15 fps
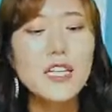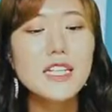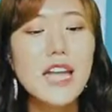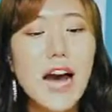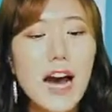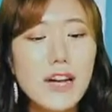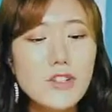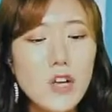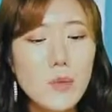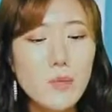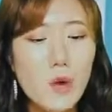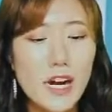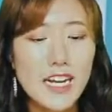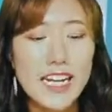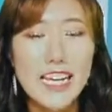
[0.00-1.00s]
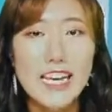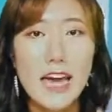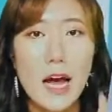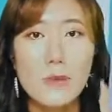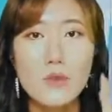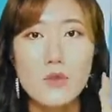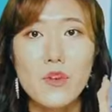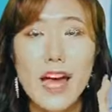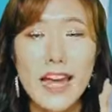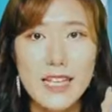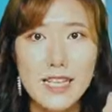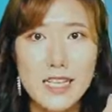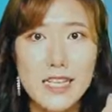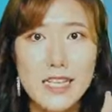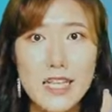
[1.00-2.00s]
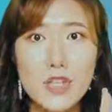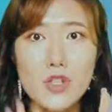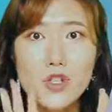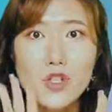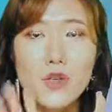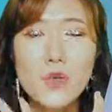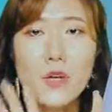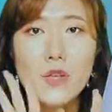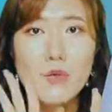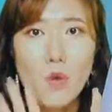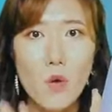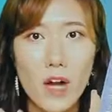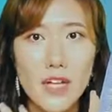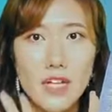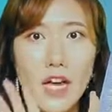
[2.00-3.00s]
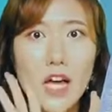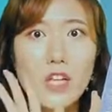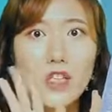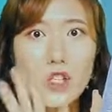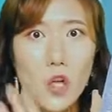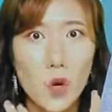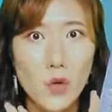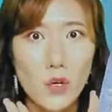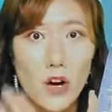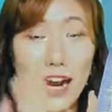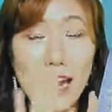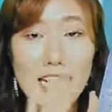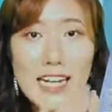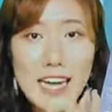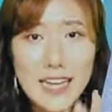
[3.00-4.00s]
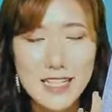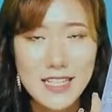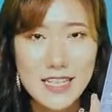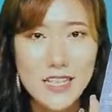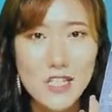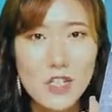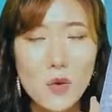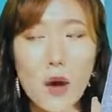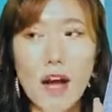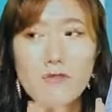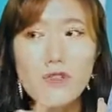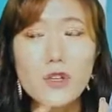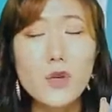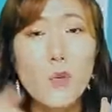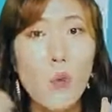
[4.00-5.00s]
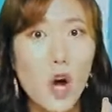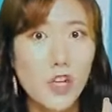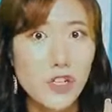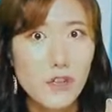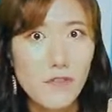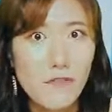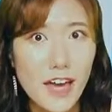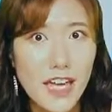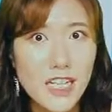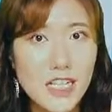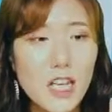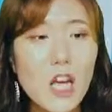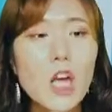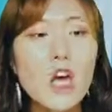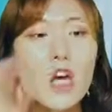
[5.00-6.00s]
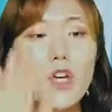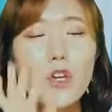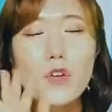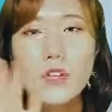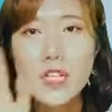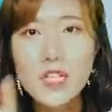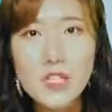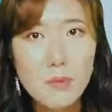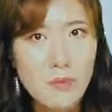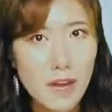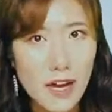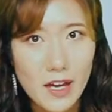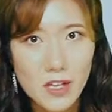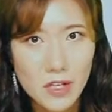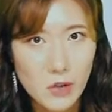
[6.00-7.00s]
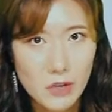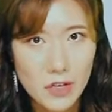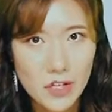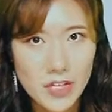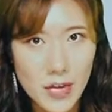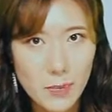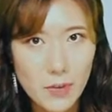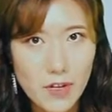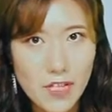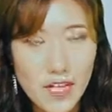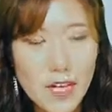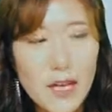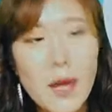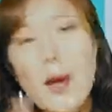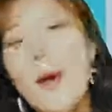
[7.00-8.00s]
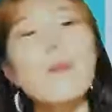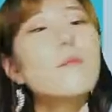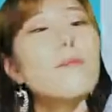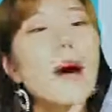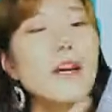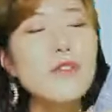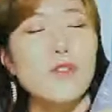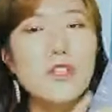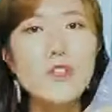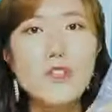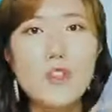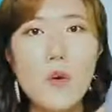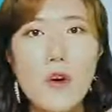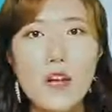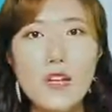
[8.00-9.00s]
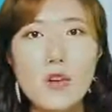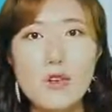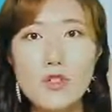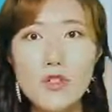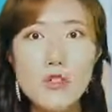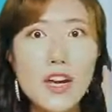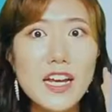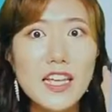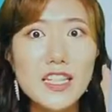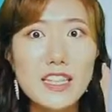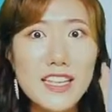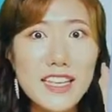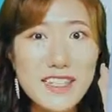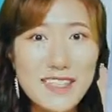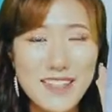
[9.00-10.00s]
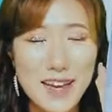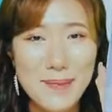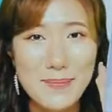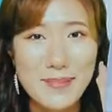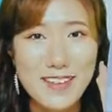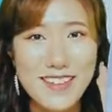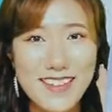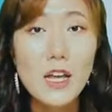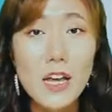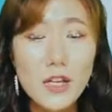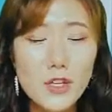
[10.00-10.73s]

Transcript: So this Hydra Brightening Capsule Essence is 2-in-1 toner and essence. So after you wash your face, you don't need to apply a toner separately, but you can just go ahead and go straight into this step.